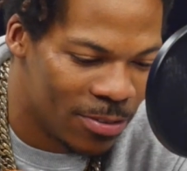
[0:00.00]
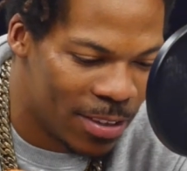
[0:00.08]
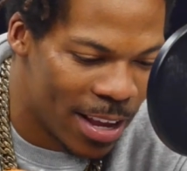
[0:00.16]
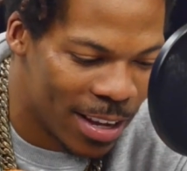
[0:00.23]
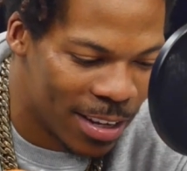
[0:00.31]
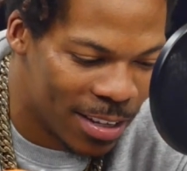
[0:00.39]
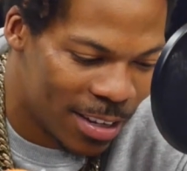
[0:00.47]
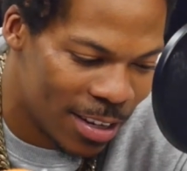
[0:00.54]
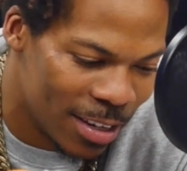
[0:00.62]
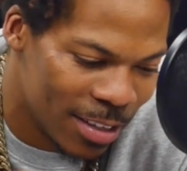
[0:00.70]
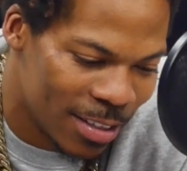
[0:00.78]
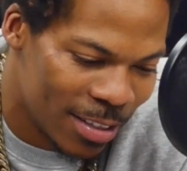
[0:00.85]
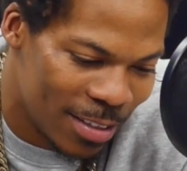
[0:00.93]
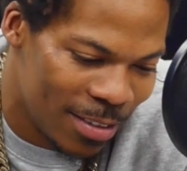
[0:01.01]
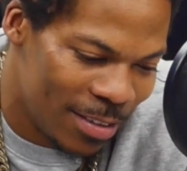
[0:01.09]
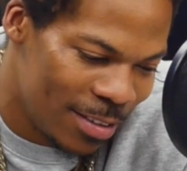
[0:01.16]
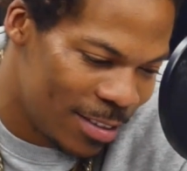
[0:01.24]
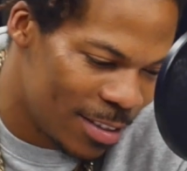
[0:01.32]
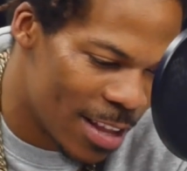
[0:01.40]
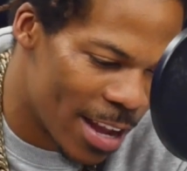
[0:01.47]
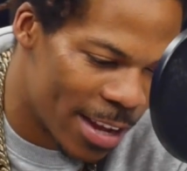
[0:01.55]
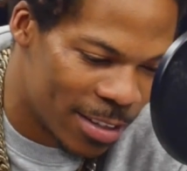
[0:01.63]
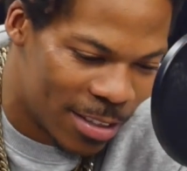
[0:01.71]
that could have like